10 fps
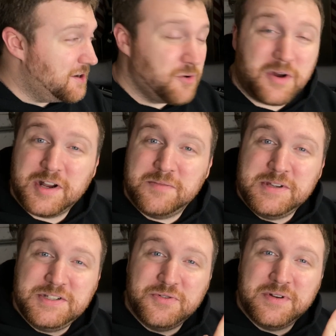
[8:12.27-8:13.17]
We're going to
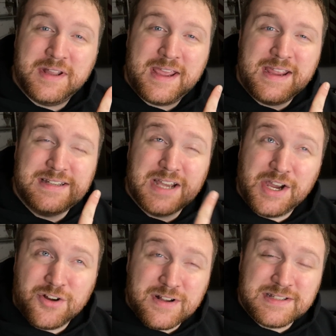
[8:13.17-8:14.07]
be doing a
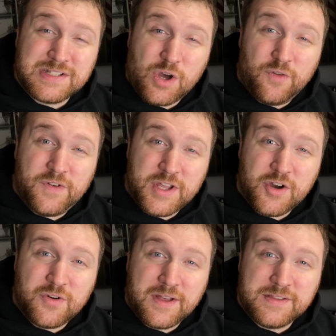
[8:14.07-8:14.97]
tire install
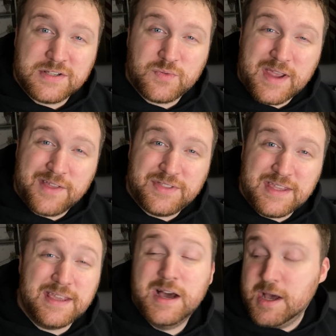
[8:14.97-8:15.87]
video on this. We got
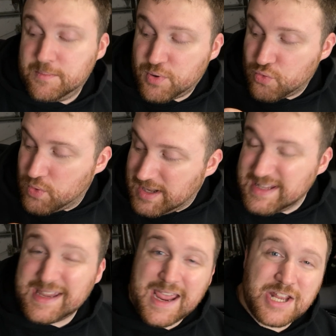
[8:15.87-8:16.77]
the
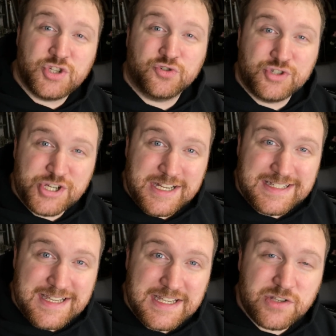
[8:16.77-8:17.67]
Pirelli Angel
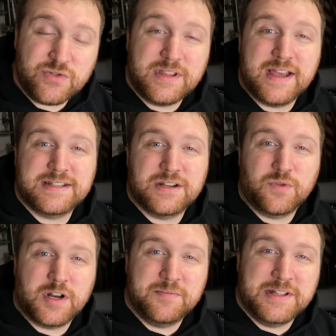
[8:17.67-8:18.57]
GTs that we're
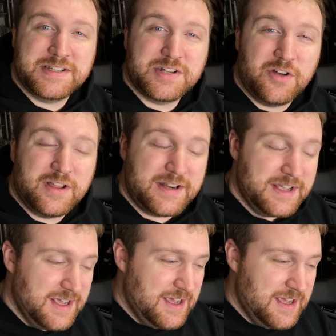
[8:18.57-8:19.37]
going to be installing.